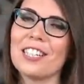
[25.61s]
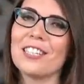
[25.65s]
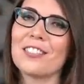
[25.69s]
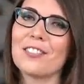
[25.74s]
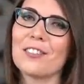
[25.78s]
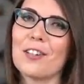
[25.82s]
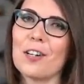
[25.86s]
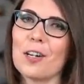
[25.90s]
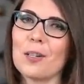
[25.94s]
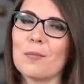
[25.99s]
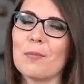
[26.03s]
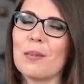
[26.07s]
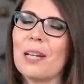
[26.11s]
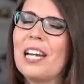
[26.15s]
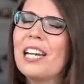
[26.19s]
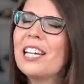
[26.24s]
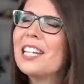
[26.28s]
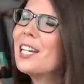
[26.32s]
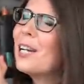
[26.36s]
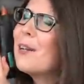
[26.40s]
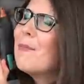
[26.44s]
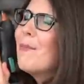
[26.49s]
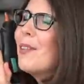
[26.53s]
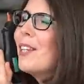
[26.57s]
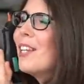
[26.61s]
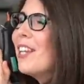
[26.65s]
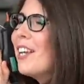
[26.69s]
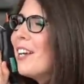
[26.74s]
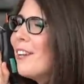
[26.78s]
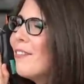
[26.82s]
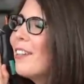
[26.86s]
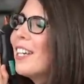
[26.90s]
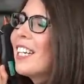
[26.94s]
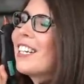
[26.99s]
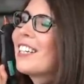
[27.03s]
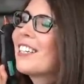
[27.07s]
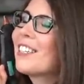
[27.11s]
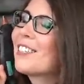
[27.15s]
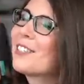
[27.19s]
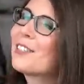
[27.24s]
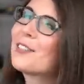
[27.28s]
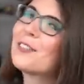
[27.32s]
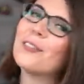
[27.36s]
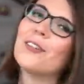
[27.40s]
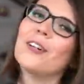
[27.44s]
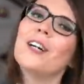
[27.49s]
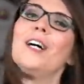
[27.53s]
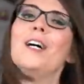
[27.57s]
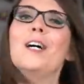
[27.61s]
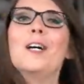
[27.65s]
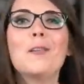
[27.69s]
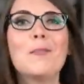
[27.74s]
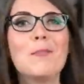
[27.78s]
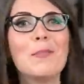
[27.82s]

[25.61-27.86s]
into cosplay, and I'm loving this tool